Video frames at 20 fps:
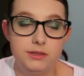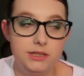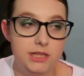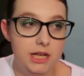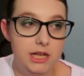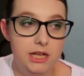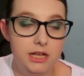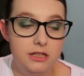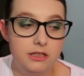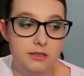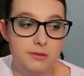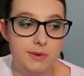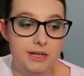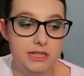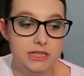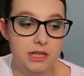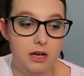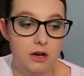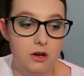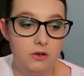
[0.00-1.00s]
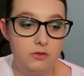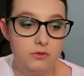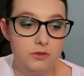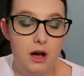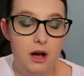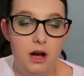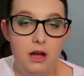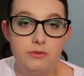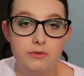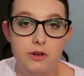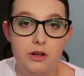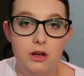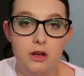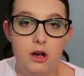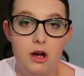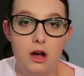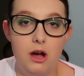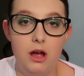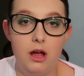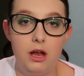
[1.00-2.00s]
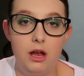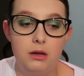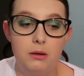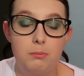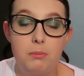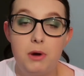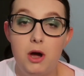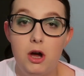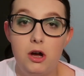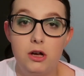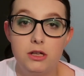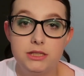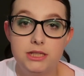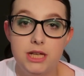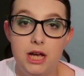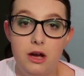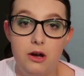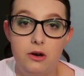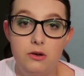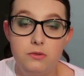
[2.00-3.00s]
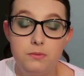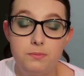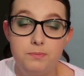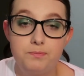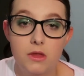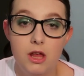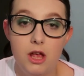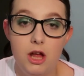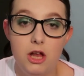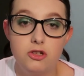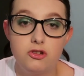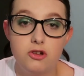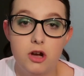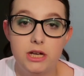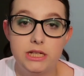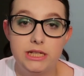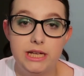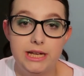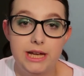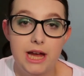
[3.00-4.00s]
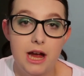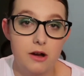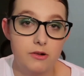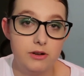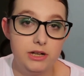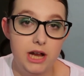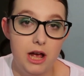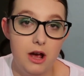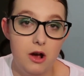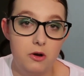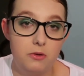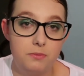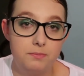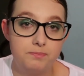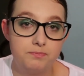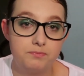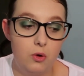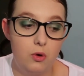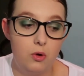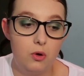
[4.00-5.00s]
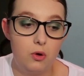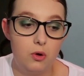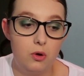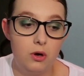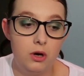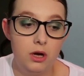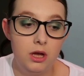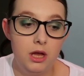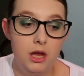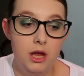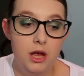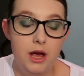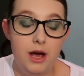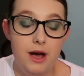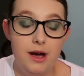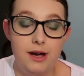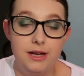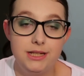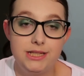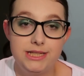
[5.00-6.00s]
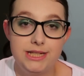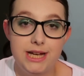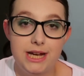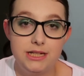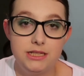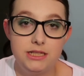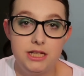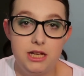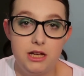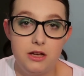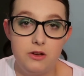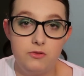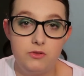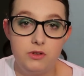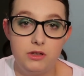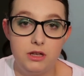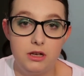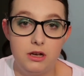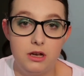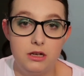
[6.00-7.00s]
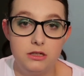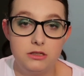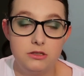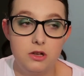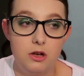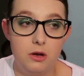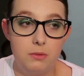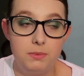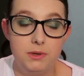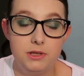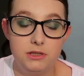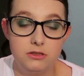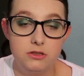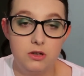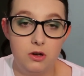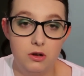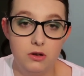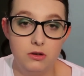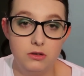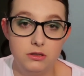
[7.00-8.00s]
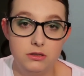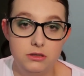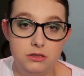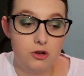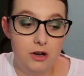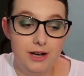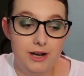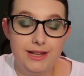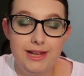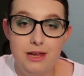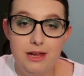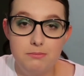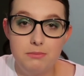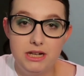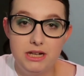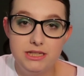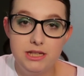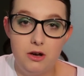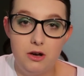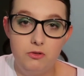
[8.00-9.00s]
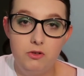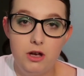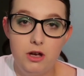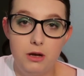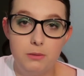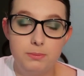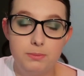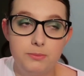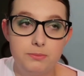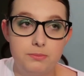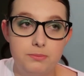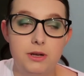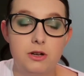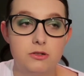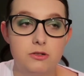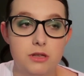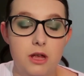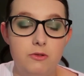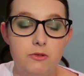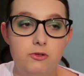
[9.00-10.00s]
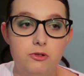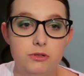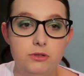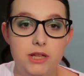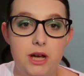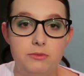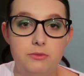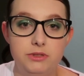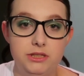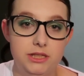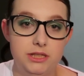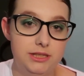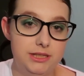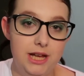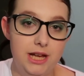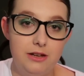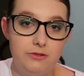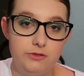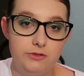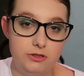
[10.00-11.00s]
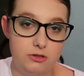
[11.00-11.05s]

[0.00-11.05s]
thinking to myself, either I pass out and try and get carried out, or I stand here for the last couple of songs trying to keep myself up, because I thought that was the safest